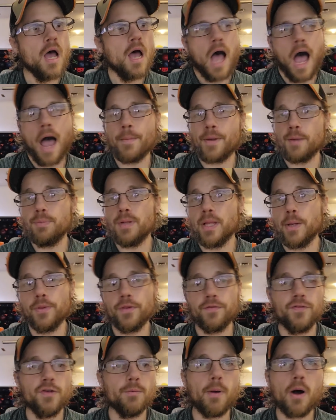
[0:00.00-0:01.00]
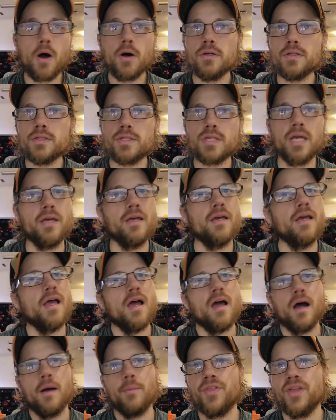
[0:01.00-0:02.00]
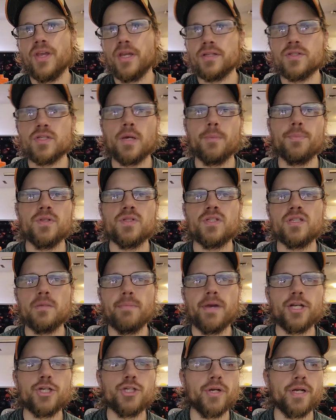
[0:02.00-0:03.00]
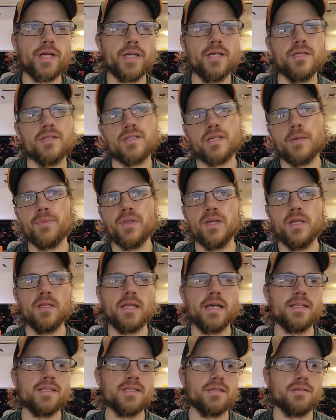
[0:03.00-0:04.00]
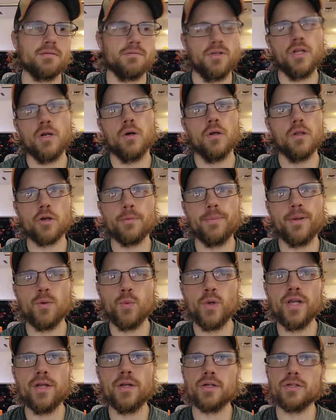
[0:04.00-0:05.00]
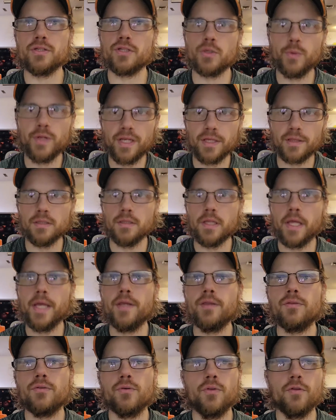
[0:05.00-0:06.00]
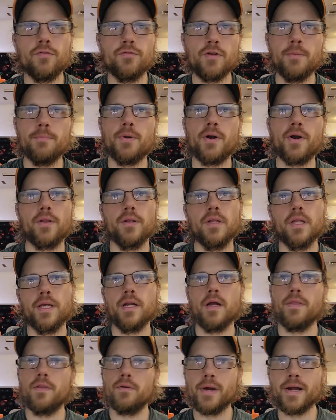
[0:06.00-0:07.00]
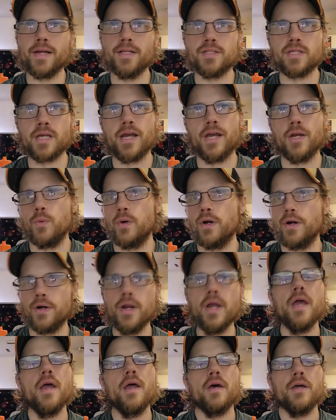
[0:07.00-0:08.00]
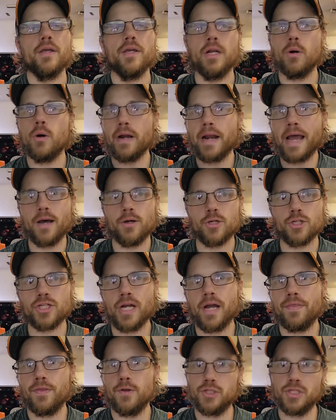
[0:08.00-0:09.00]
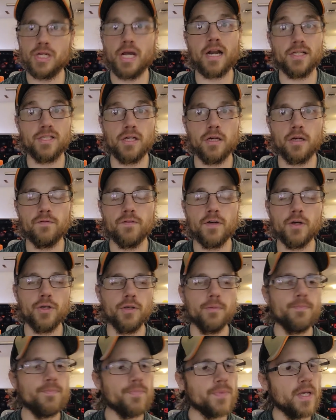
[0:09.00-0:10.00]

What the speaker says: I'm gonna play with a few balls. I'm thinking something symmetric, something that's, you know, a little bit weaker so we get the length through the front part of the lane on the right side where, you know, on a house shot there's not a ton of volume.